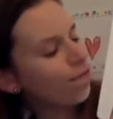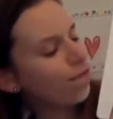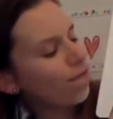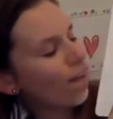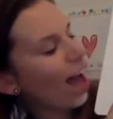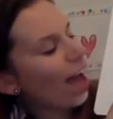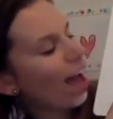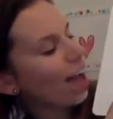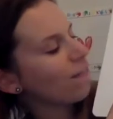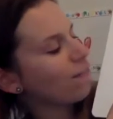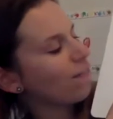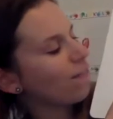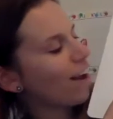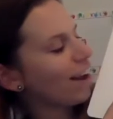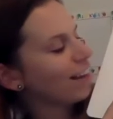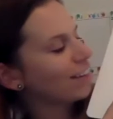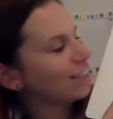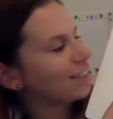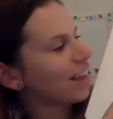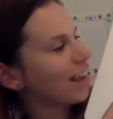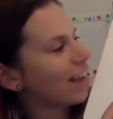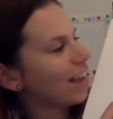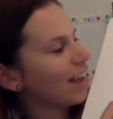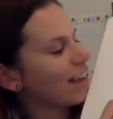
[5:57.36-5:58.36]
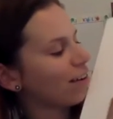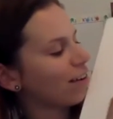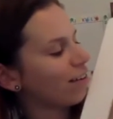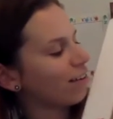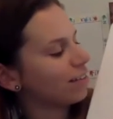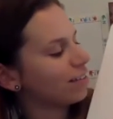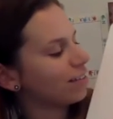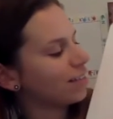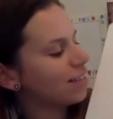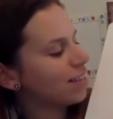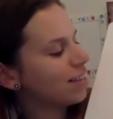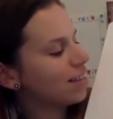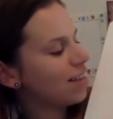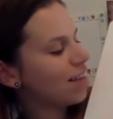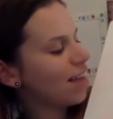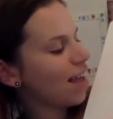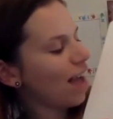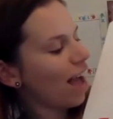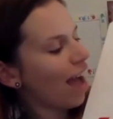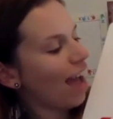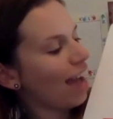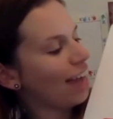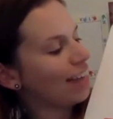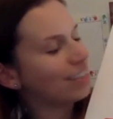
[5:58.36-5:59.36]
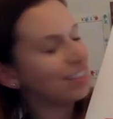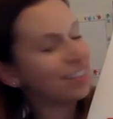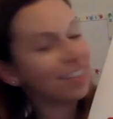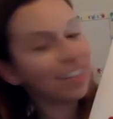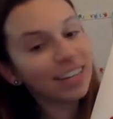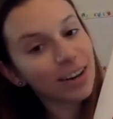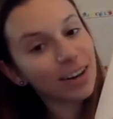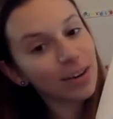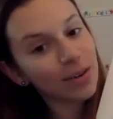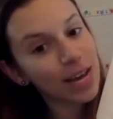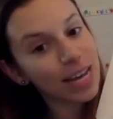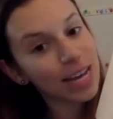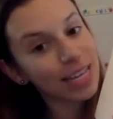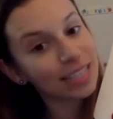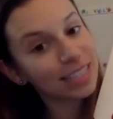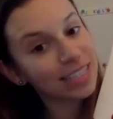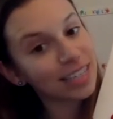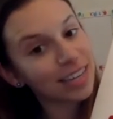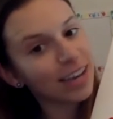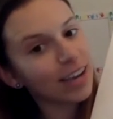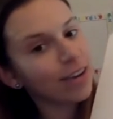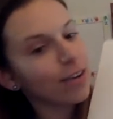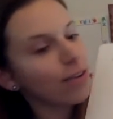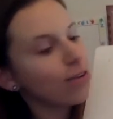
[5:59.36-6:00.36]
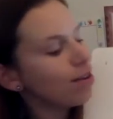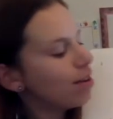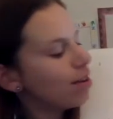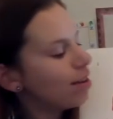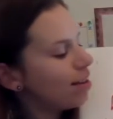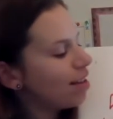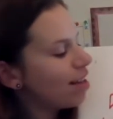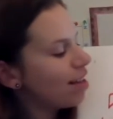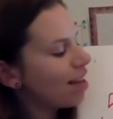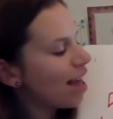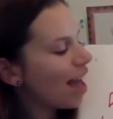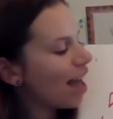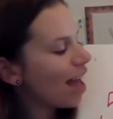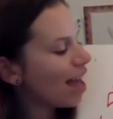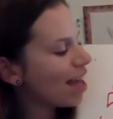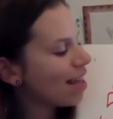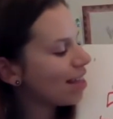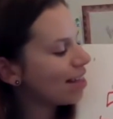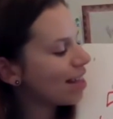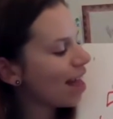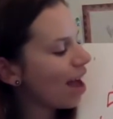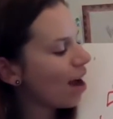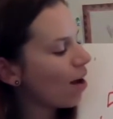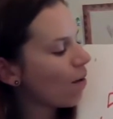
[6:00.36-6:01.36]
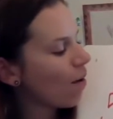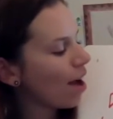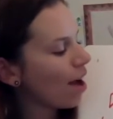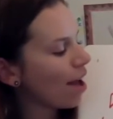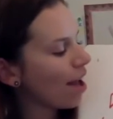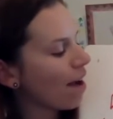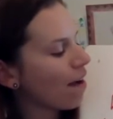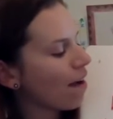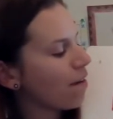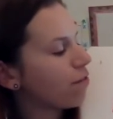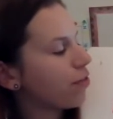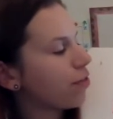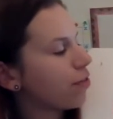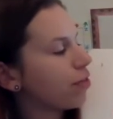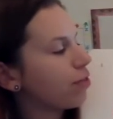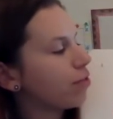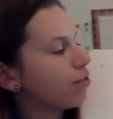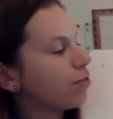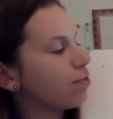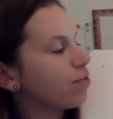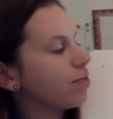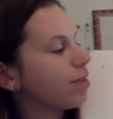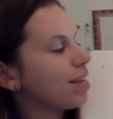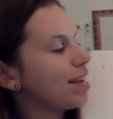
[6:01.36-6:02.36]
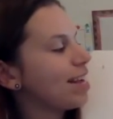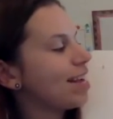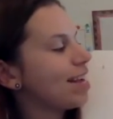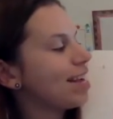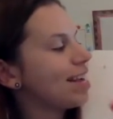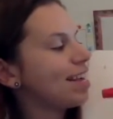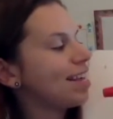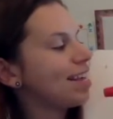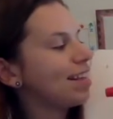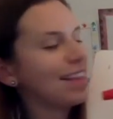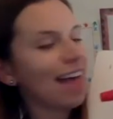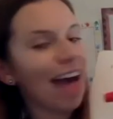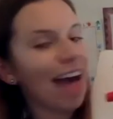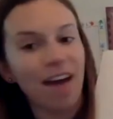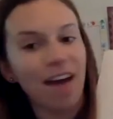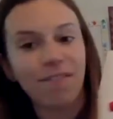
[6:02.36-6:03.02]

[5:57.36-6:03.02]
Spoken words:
5 rectangles. I took away 2, and now I have 3 left.